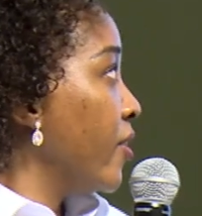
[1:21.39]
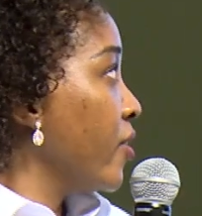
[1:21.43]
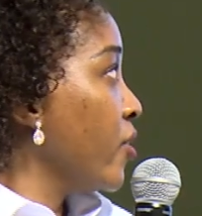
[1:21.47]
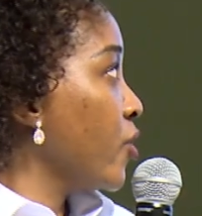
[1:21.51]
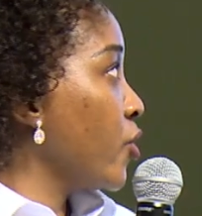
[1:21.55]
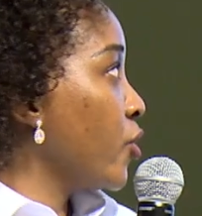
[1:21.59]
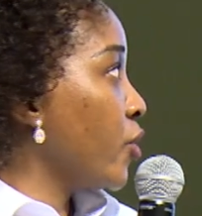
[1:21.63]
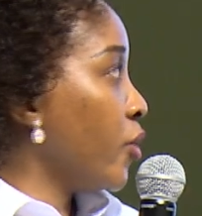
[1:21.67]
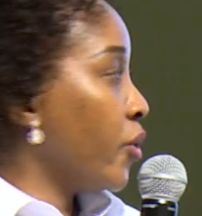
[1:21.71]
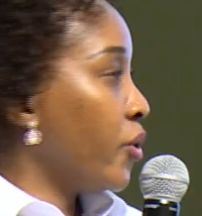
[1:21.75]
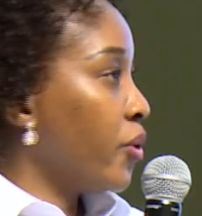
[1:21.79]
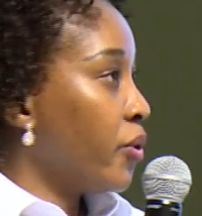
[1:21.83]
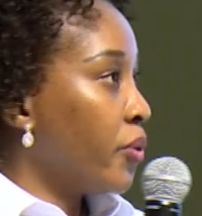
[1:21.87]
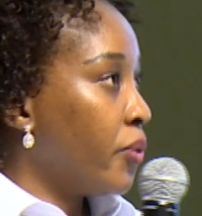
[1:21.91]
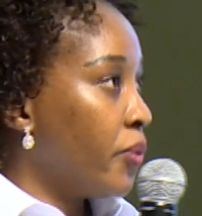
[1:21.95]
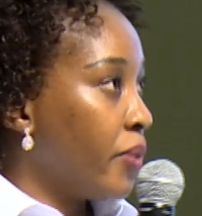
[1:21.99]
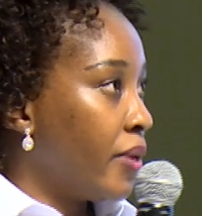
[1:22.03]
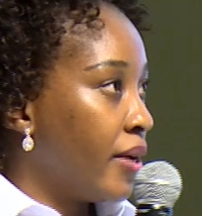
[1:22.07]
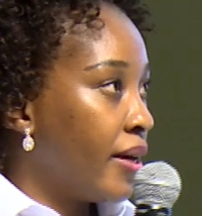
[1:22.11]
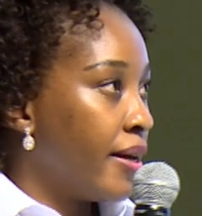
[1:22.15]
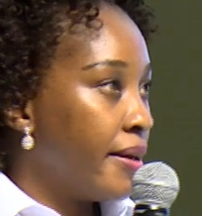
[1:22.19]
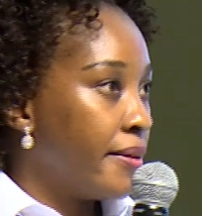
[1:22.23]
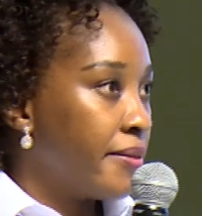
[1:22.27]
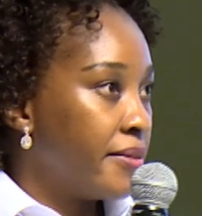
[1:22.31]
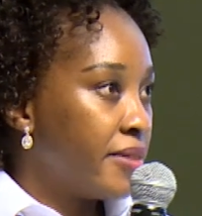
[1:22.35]
So
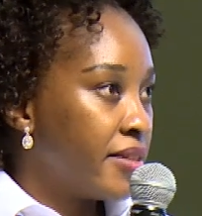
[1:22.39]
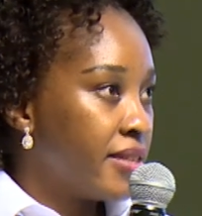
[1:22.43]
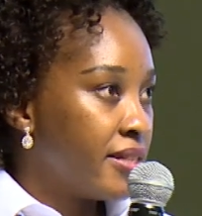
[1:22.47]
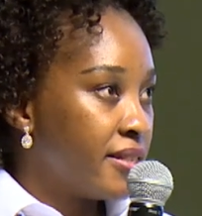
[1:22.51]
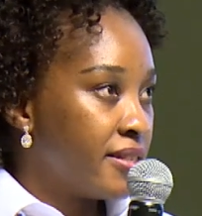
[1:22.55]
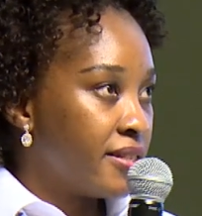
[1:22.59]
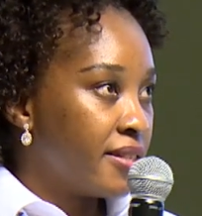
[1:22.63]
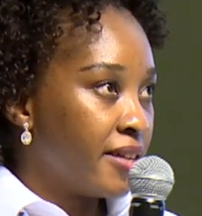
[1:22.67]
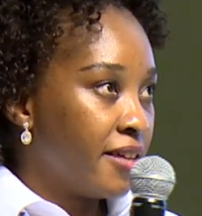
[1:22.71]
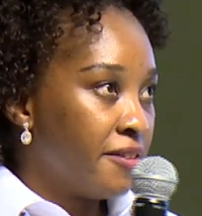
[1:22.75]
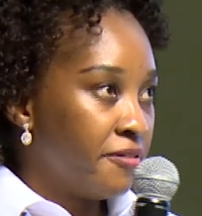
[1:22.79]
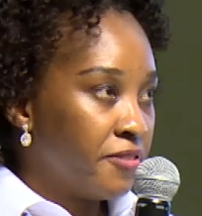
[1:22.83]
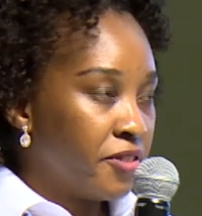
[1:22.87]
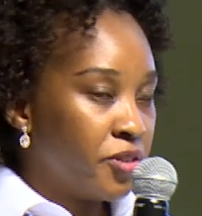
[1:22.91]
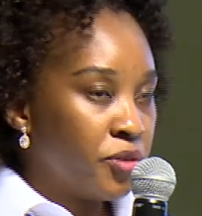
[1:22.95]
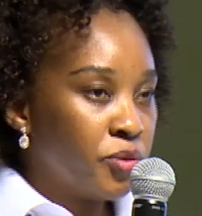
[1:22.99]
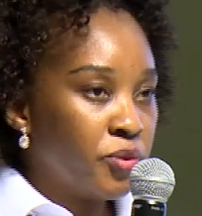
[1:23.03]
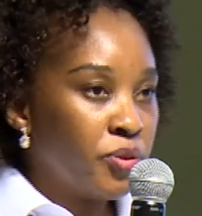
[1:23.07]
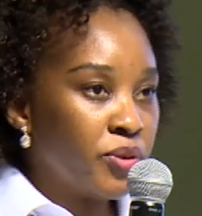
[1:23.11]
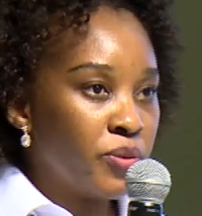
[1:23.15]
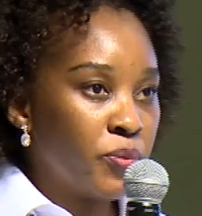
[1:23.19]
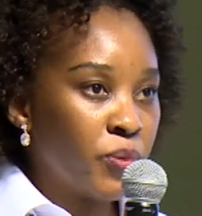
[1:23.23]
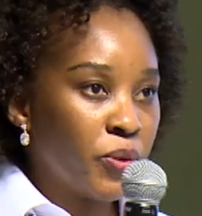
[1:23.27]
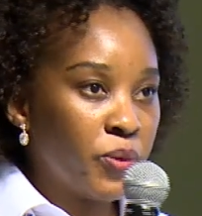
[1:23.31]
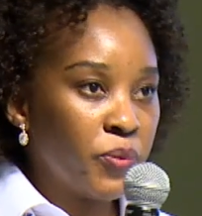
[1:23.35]
this
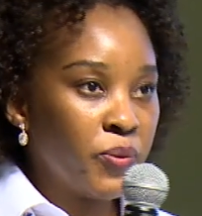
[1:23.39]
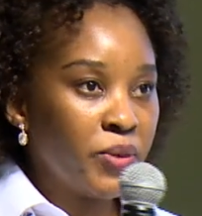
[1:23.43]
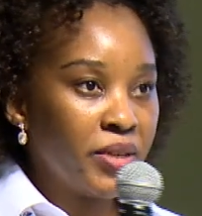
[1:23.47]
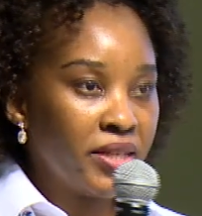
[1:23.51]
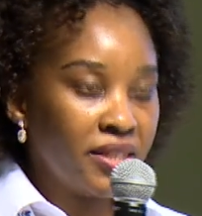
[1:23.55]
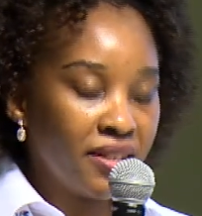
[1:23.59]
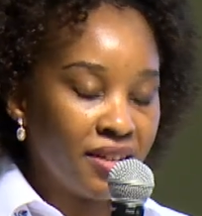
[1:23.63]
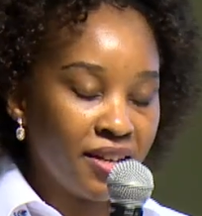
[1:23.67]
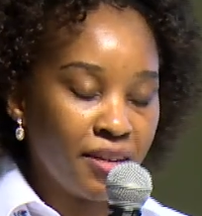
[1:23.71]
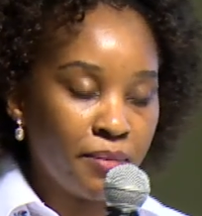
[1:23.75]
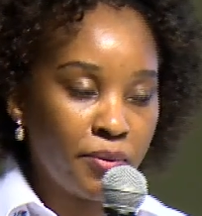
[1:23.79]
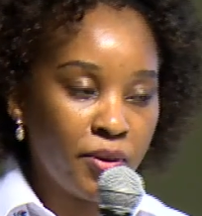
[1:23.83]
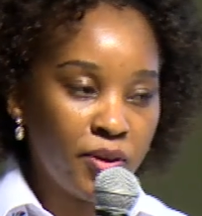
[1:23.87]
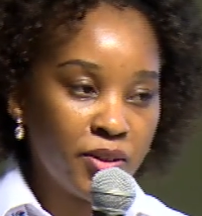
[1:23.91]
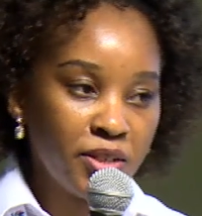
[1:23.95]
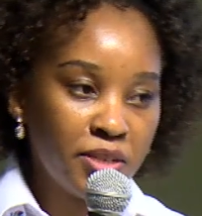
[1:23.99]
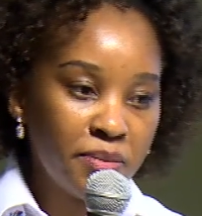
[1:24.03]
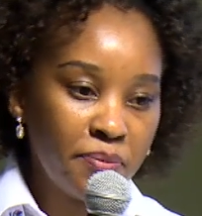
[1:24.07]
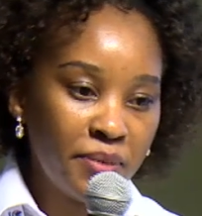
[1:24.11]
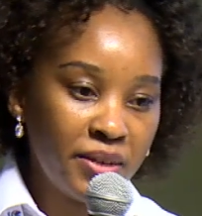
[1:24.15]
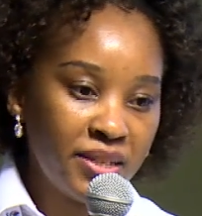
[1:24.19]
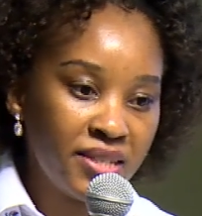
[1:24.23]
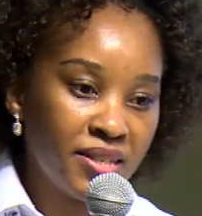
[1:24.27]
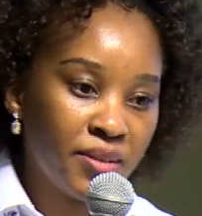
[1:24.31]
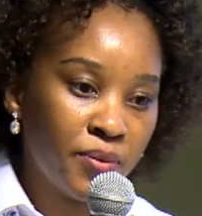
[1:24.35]
afternoon, when we think about space,